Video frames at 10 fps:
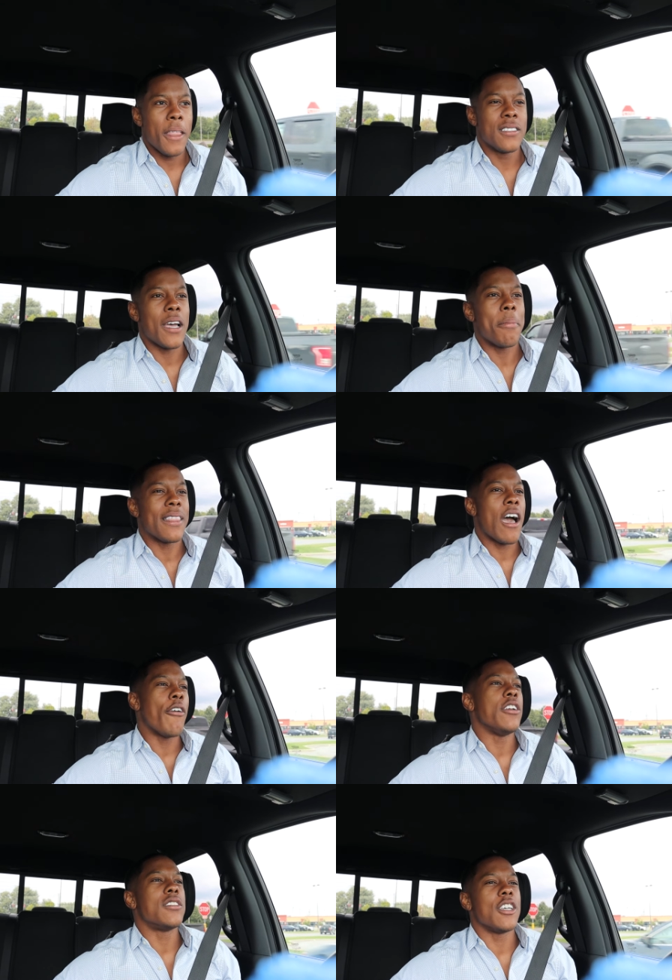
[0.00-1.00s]
Stop
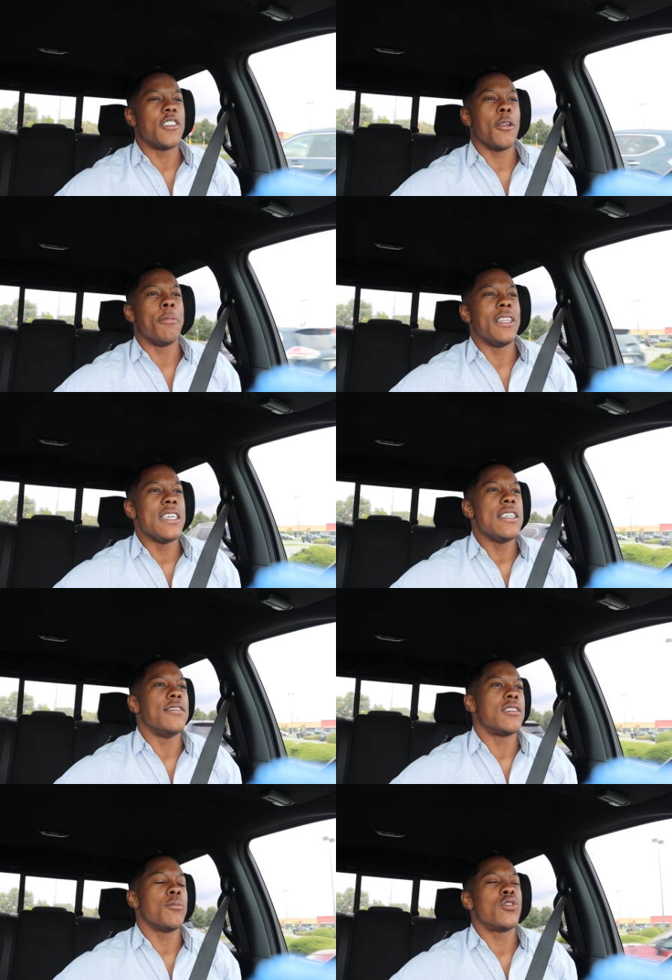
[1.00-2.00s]
allowing yourself to
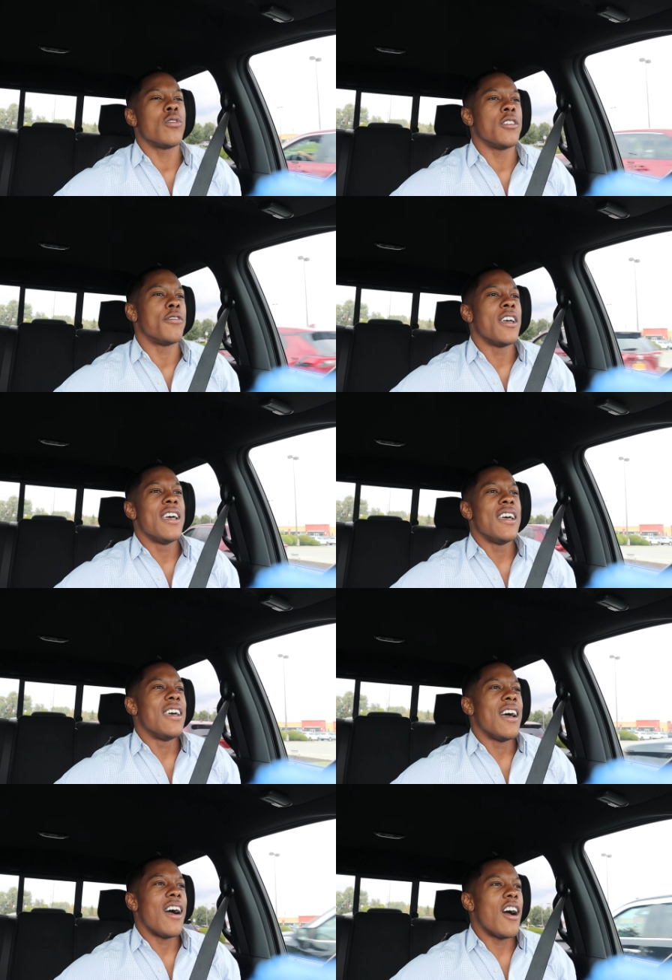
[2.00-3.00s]
believe some sort of
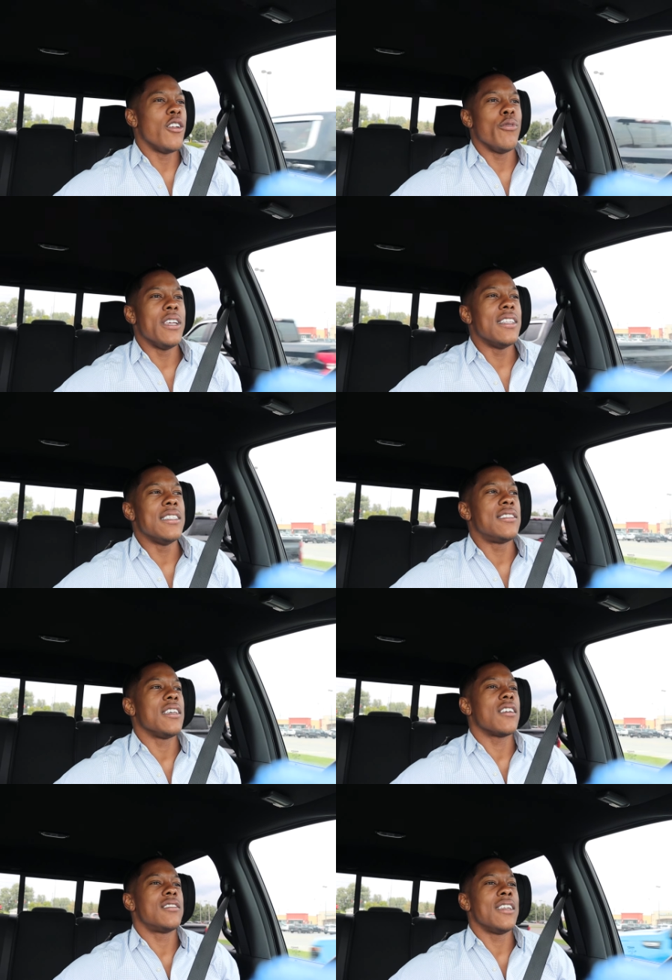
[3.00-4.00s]

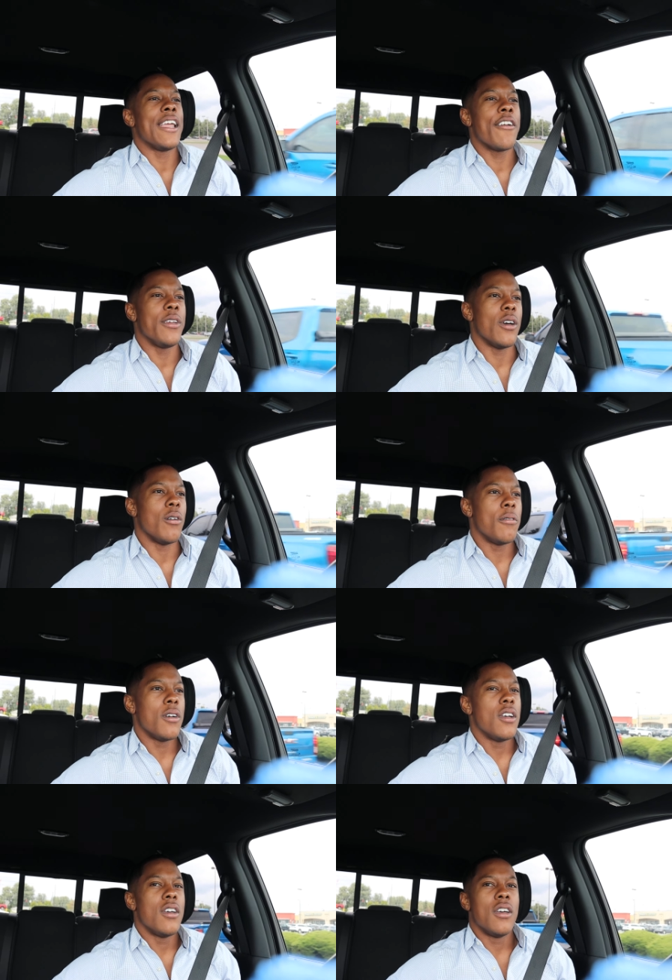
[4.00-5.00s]
unrealistic scenario.
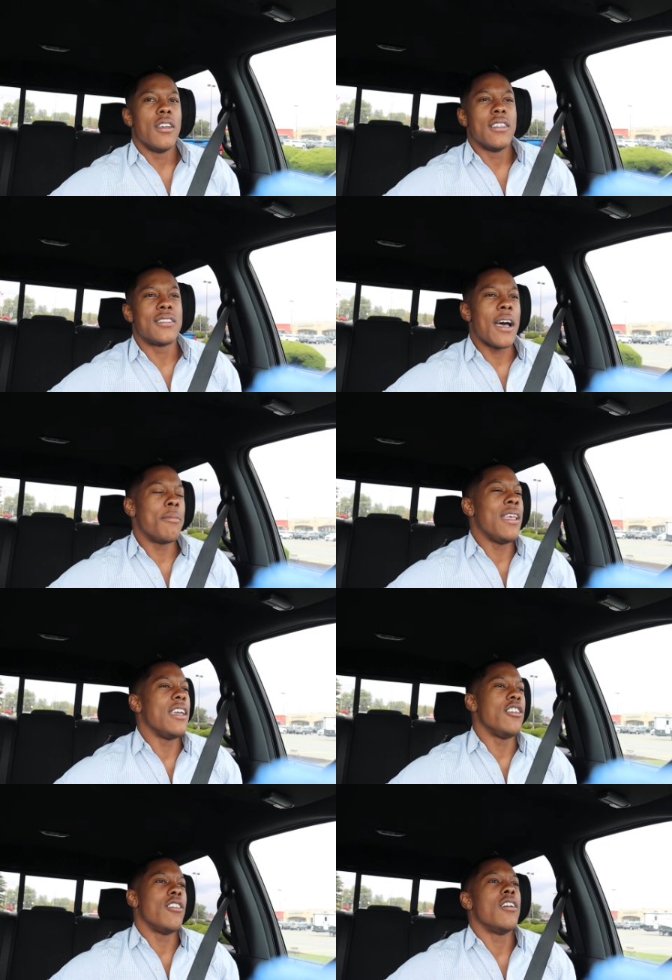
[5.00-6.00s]
Stop
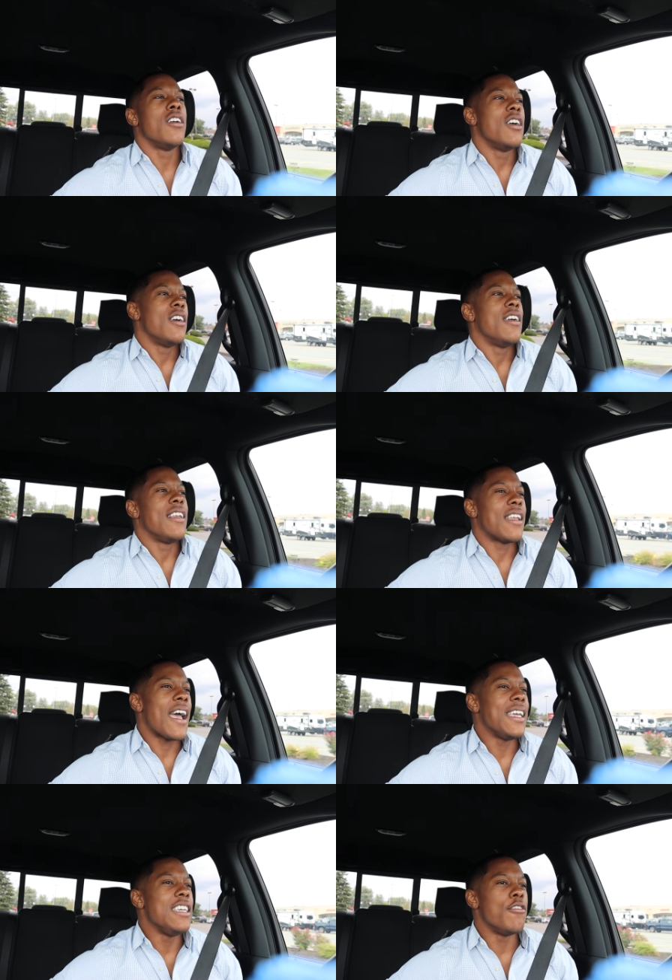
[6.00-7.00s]
letting your
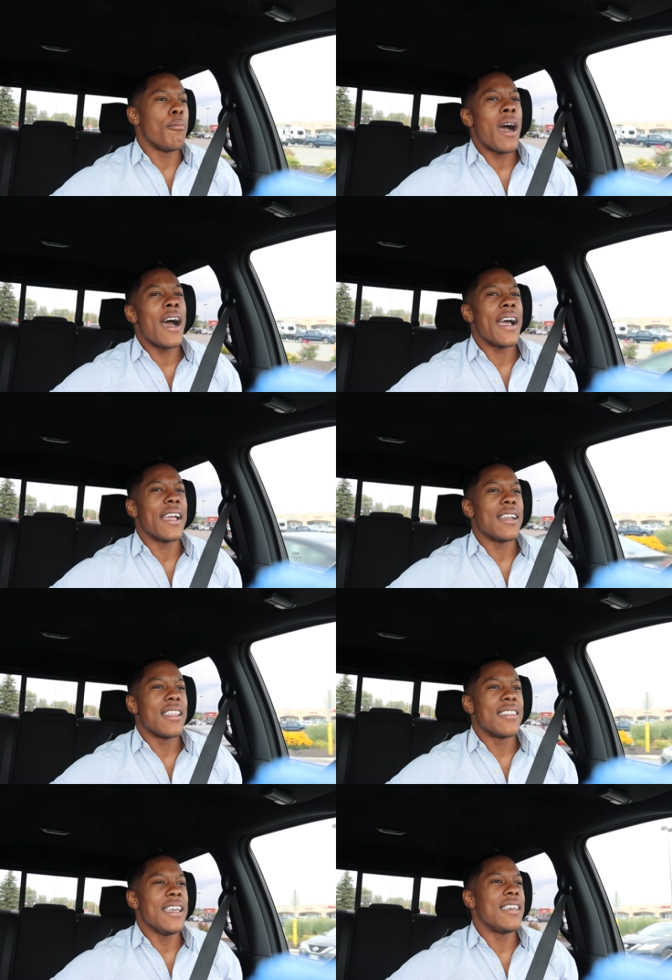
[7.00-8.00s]
naive mind
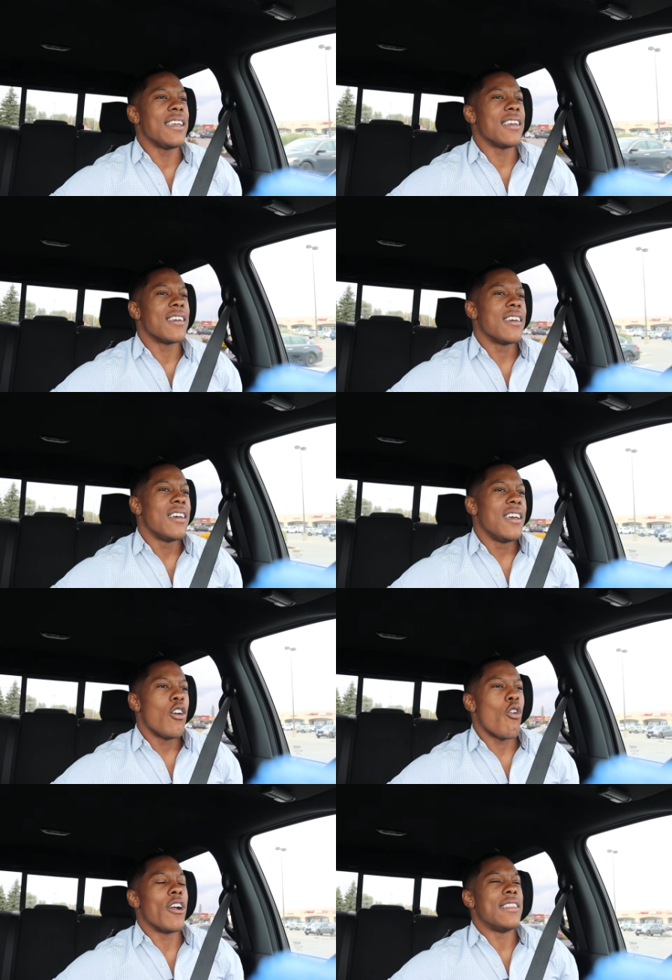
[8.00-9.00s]
thinking
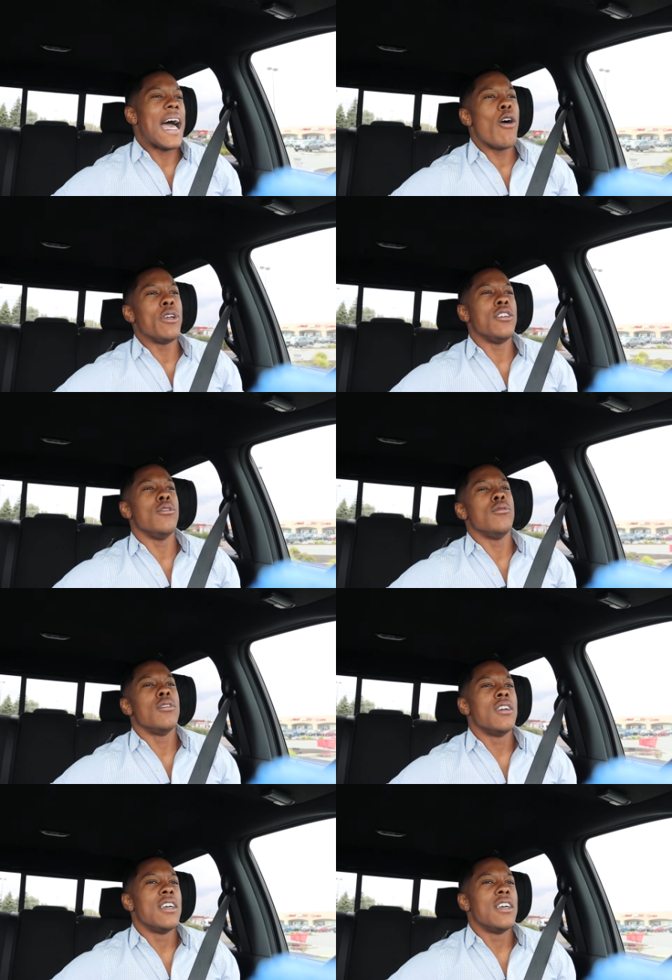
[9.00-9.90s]
or allowing you